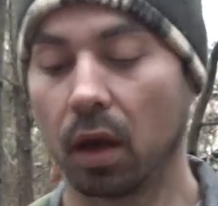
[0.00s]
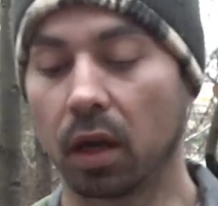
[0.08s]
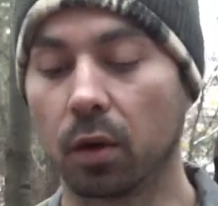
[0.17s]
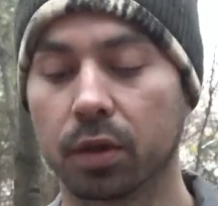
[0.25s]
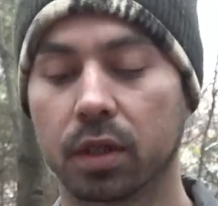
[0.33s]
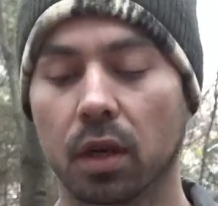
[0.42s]

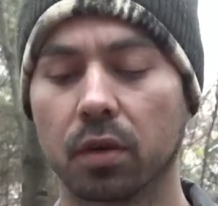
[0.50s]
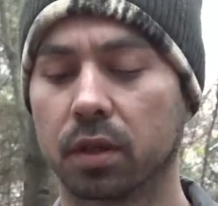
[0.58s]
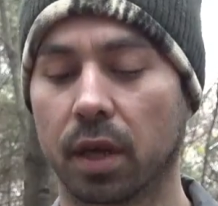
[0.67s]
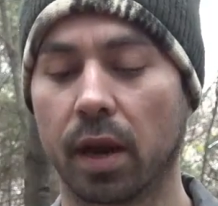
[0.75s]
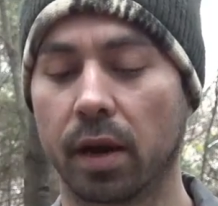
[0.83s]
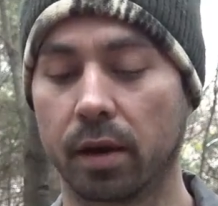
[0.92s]
He was so
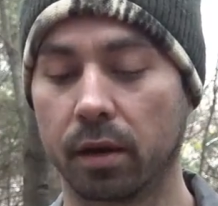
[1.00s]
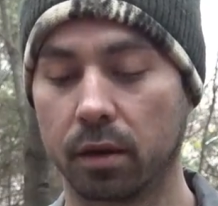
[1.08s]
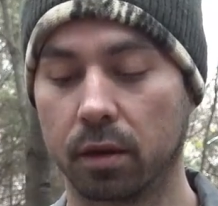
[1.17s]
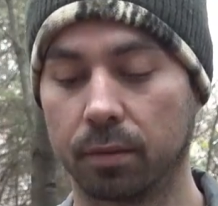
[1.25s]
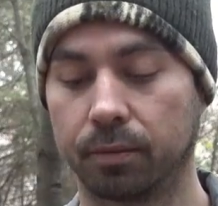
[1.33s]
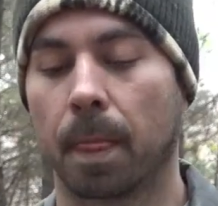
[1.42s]
scared.
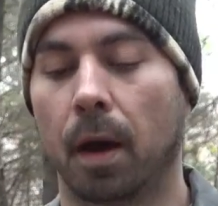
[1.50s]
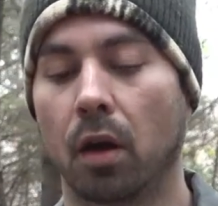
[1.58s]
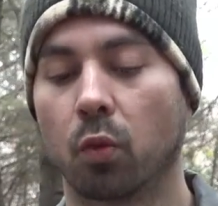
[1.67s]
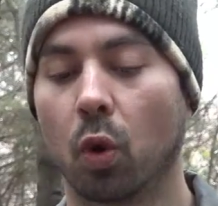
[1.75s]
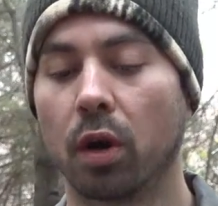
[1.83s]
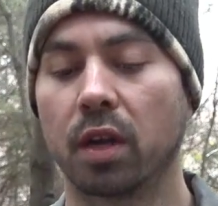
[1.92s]

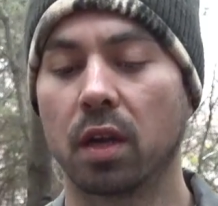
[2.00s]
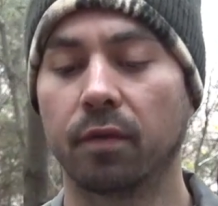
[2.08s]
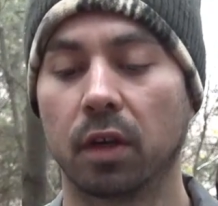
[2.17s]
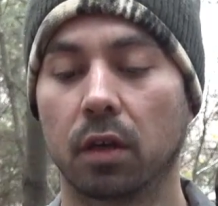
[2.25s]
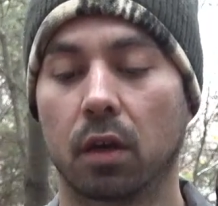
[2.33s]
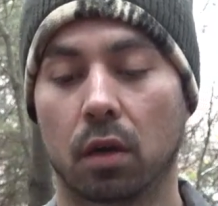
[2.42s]
On one
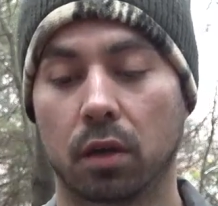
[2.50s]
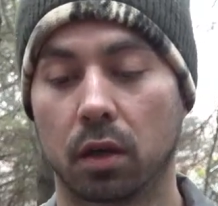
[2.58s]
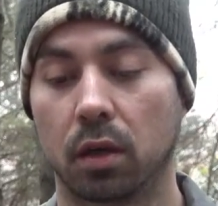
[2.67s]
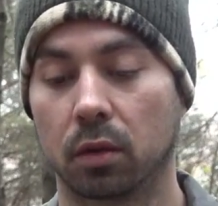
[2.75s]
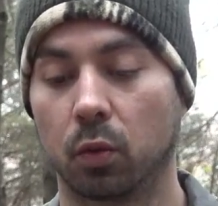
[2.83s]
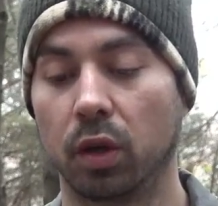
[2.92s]
evening, our
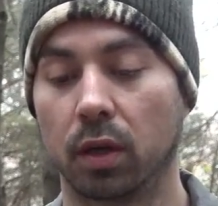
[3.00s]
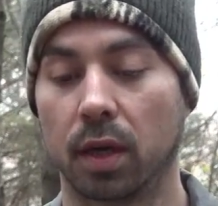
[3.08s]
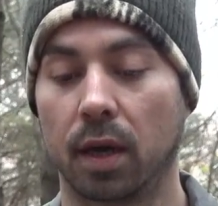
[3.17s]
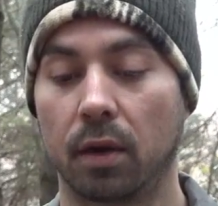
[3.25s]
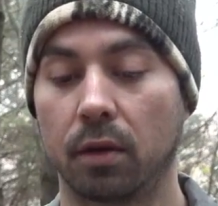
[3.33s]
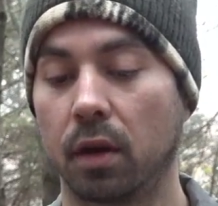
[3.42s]
dog went
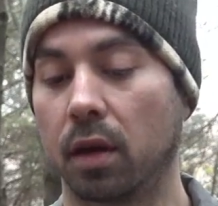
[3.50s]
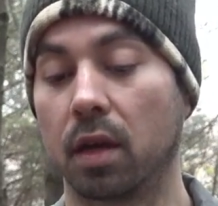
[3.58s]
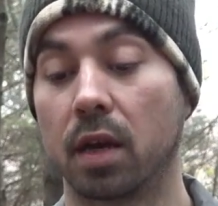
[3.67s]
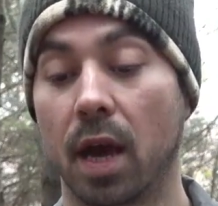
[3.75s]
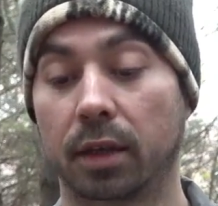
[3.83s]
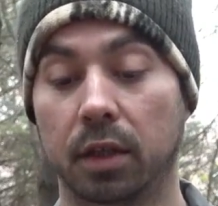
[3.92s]
down
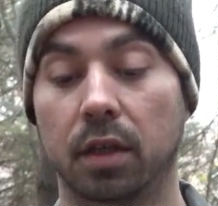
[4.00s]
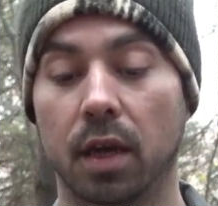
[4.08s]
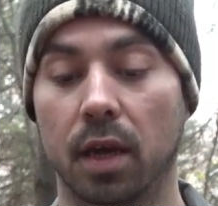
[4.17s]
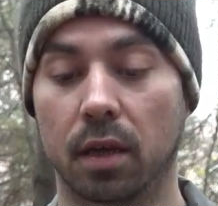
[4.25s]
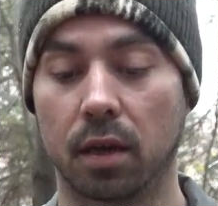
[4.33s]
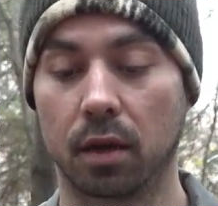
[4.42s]
and acted
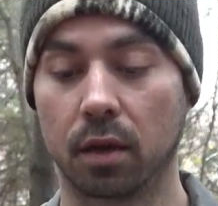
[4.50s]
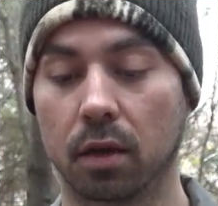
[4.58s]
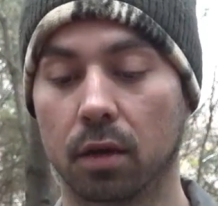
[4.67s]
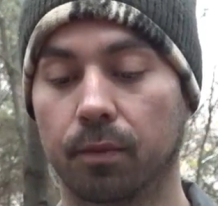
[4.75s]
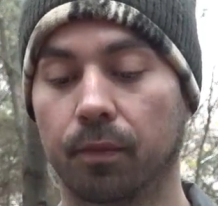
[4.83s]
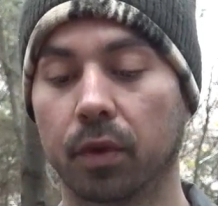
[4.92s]
dead.
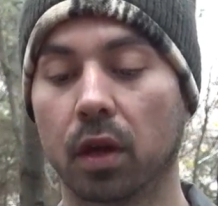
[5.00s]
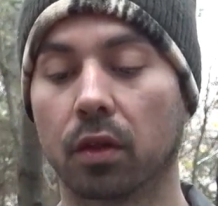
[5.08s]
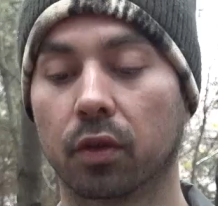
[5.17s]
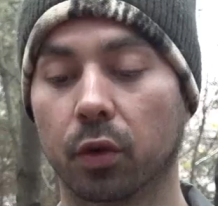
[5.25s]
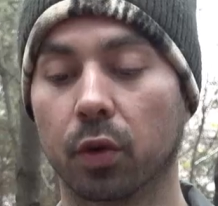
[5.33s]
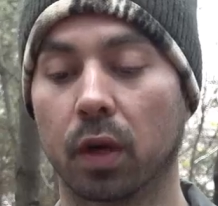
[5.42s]
He
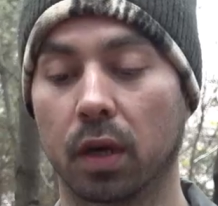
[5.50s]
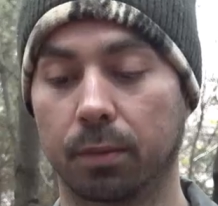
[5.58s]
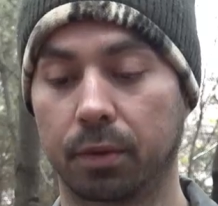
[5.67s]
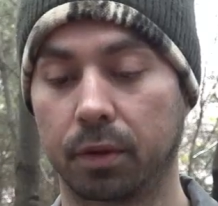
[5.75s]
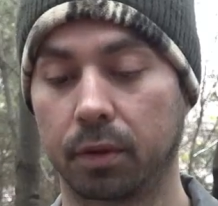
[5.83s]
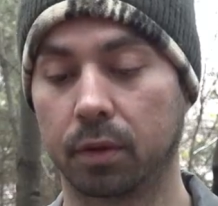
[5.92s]
threw
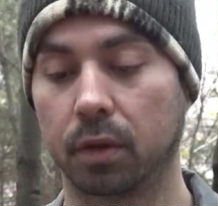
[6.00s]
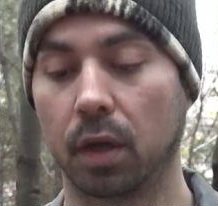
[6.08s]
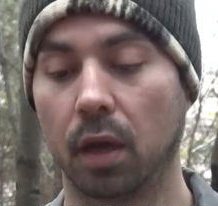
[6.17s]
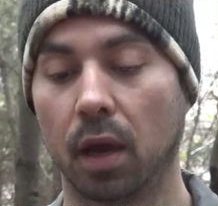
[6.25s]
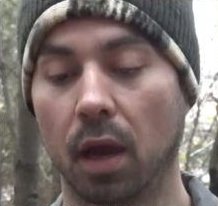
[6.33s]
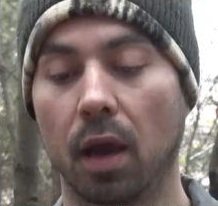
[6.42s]
up,
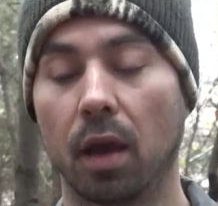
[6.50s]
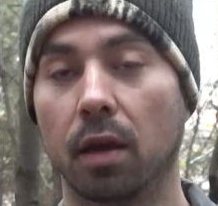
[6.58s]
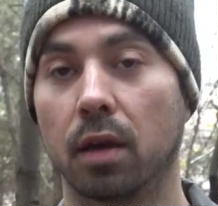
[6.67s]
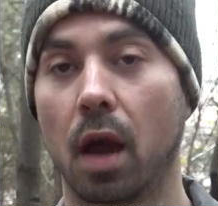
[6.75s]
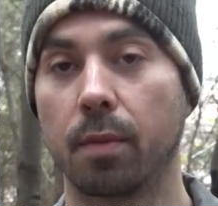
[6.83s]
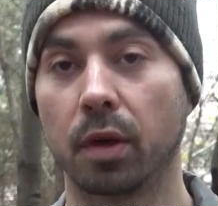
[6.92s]

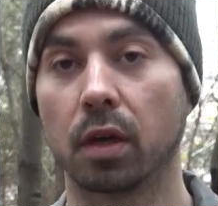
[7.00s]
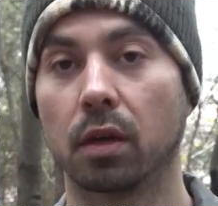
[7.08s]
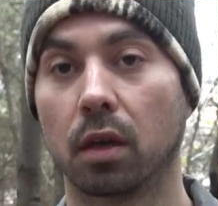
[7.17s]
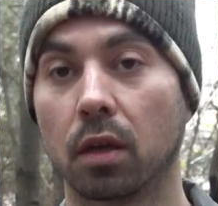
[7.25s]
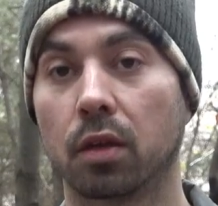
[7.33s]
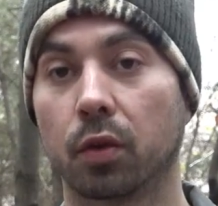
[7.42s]
and I mean,
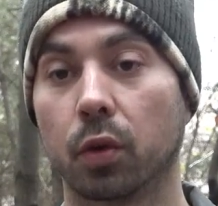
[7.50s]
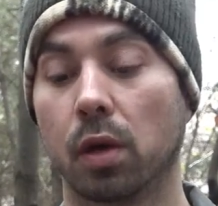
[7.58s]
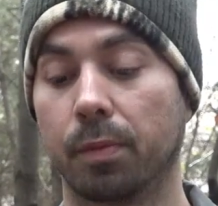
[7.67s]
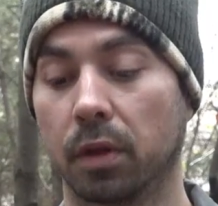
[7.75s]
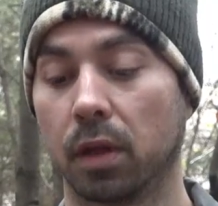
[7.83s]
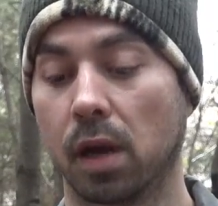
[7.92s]
he threw
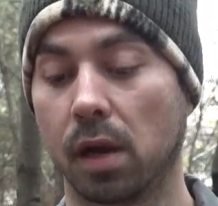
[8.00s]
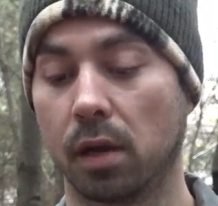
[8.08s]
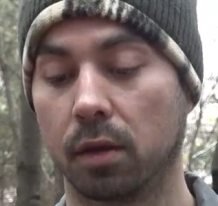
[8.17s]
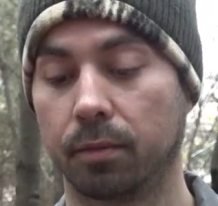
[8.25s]
up a lot.